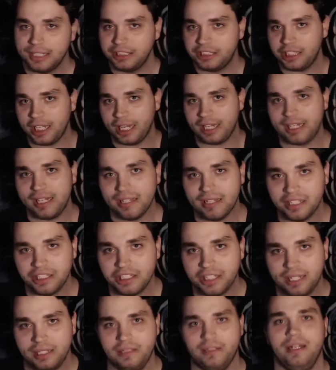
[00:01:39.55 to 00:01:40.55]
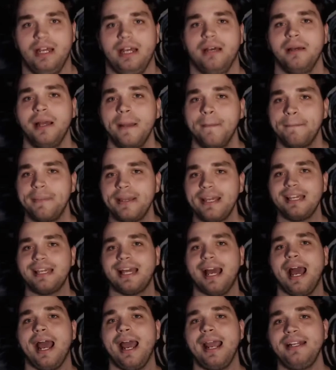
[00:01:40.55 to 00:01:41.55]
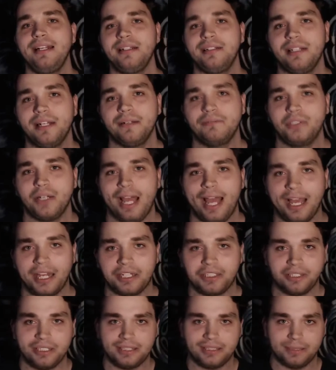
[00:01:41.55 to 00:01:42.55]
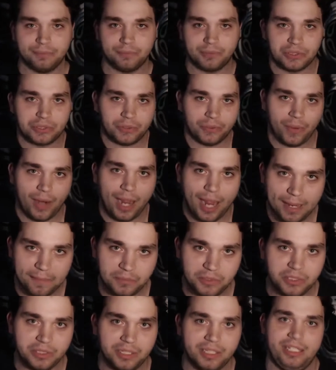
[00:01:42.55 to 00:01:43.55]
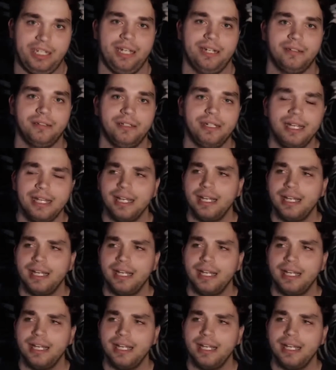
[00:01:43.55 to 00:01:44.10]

checking the channel out, being kind enough to actually subscribe to the channel,